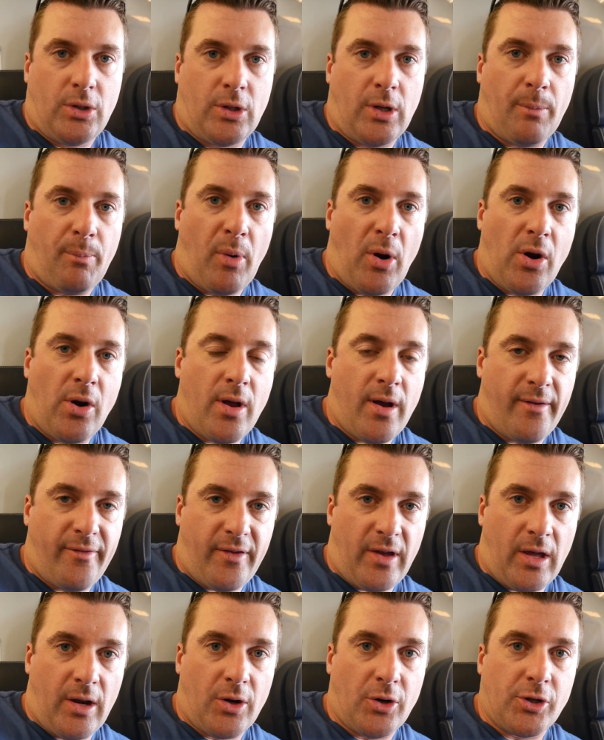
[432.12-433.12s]
To burn
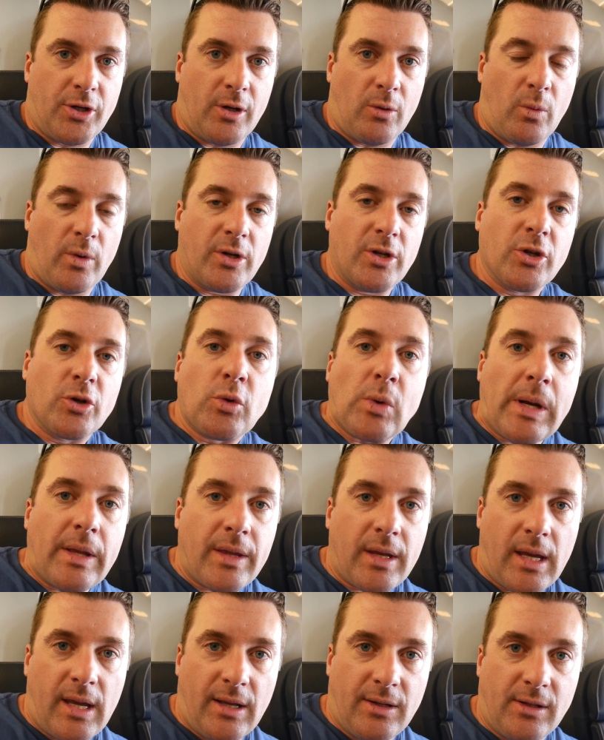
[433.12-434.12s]
off energy, we just ran
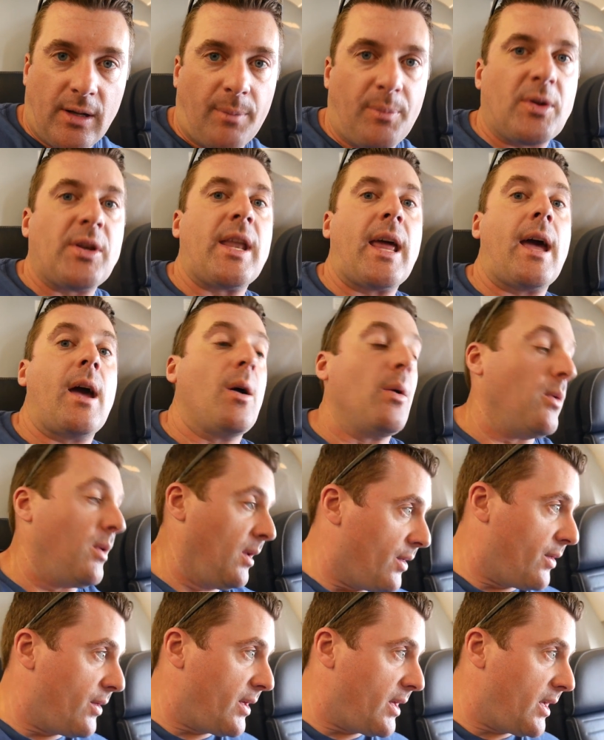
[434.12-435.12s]
the kids up and down
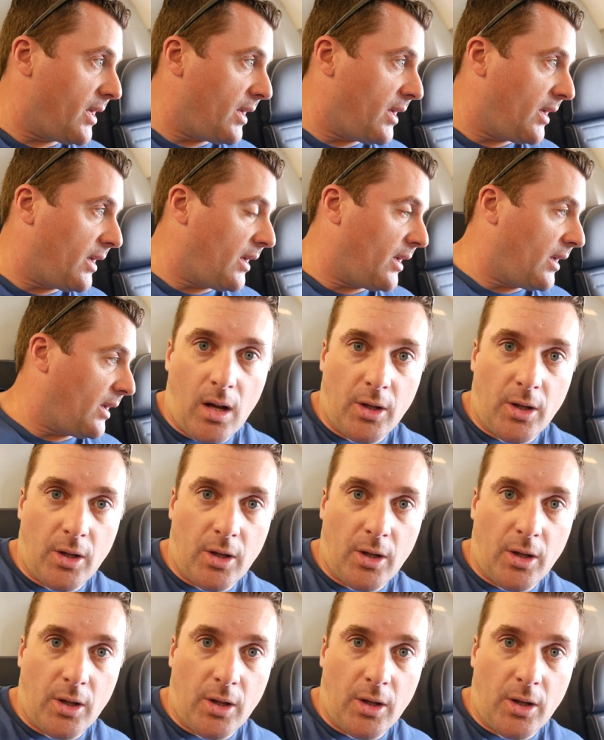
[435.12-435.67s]
the